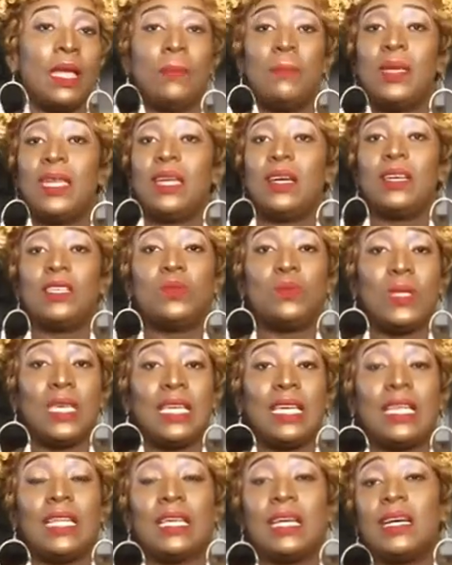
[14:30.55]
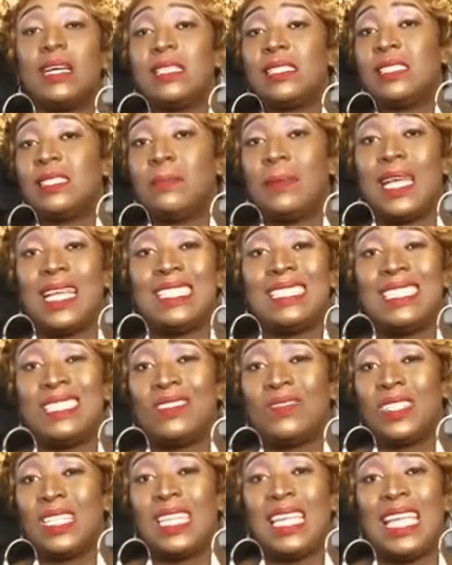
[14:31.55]
because we can customize
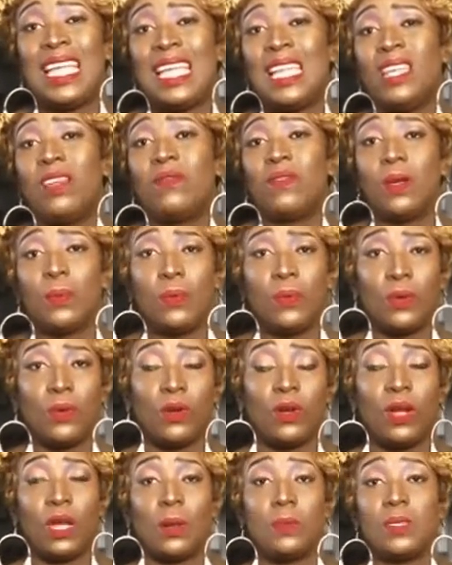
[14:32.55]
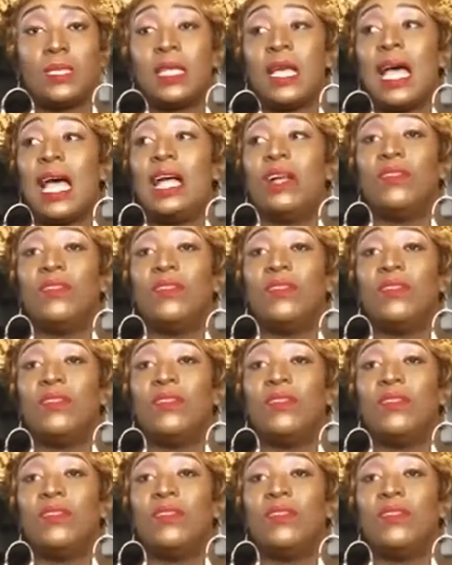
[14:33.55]
literally any of our programs